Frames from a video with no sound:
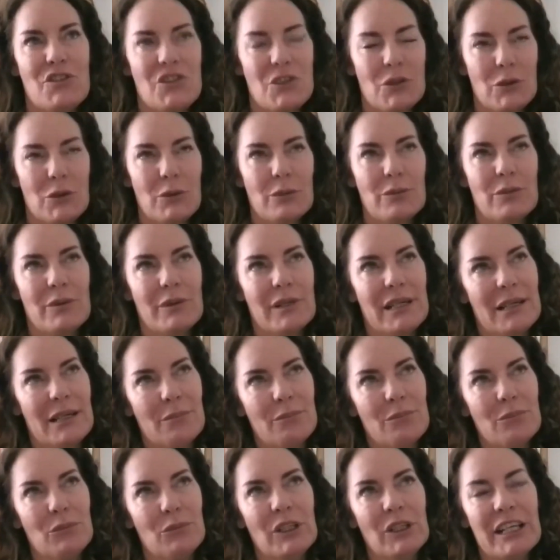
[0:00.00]
do
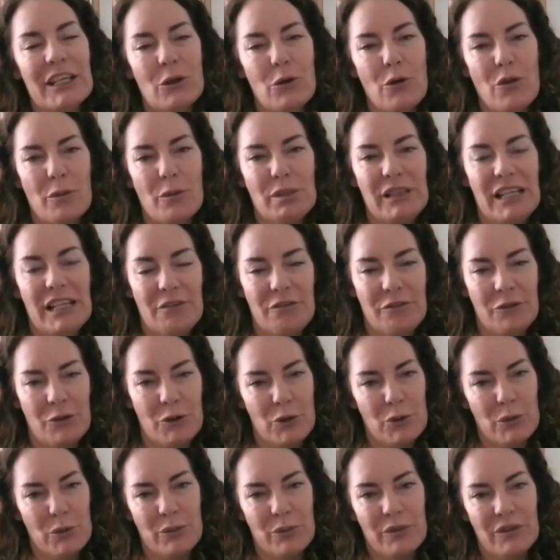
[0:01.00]
look at all the
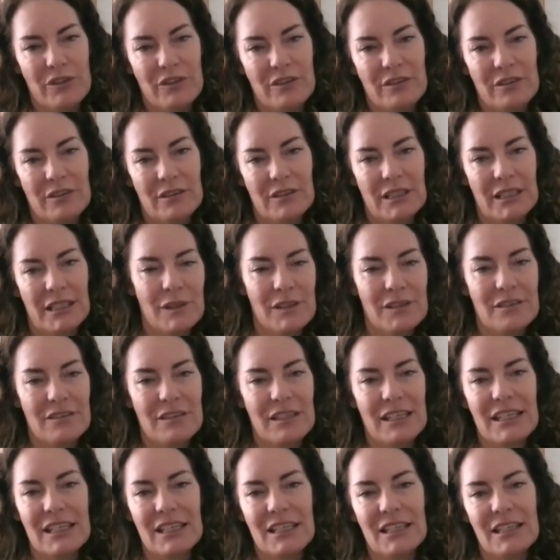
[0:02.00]
platforms and
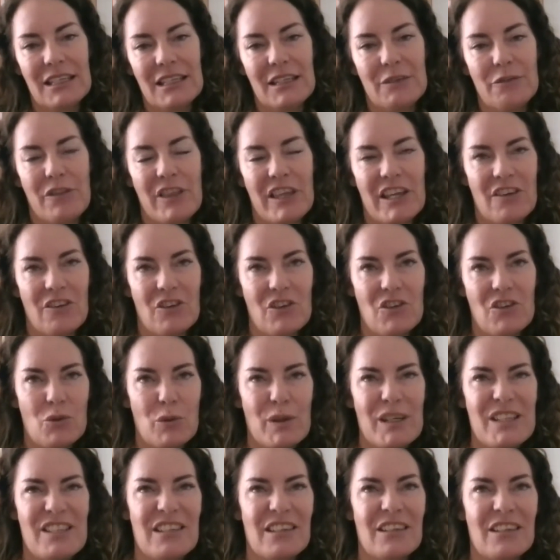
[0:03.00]
see if they're on
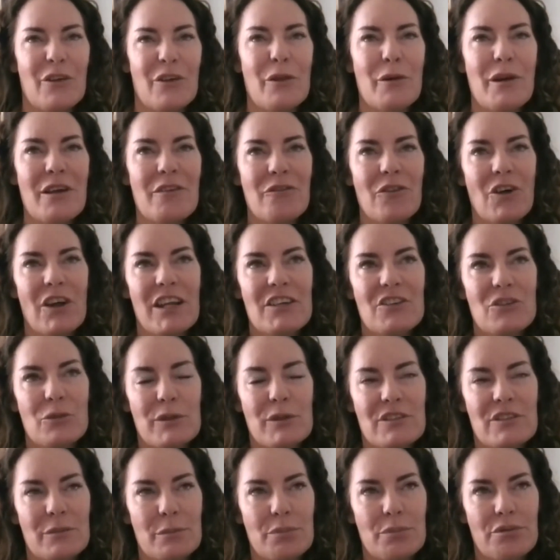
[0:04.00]
Twitter, although I find
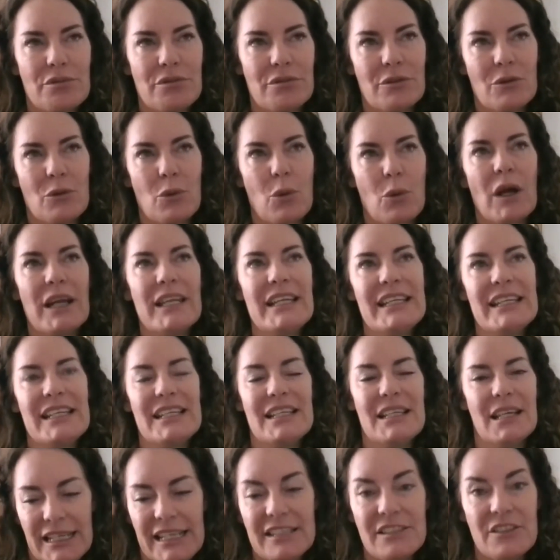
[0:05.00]
Twitter quite
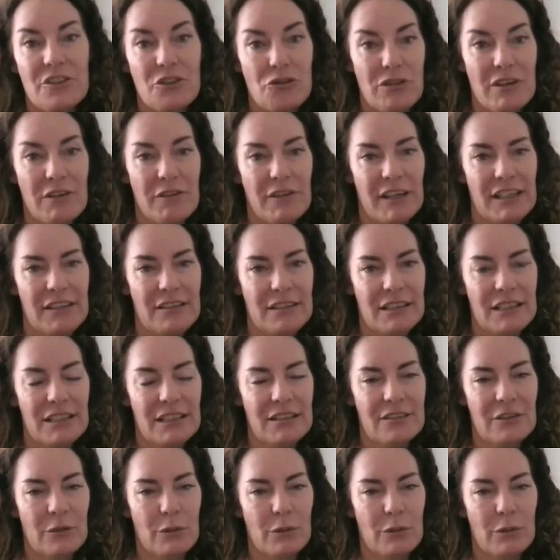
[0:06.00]
industry facing.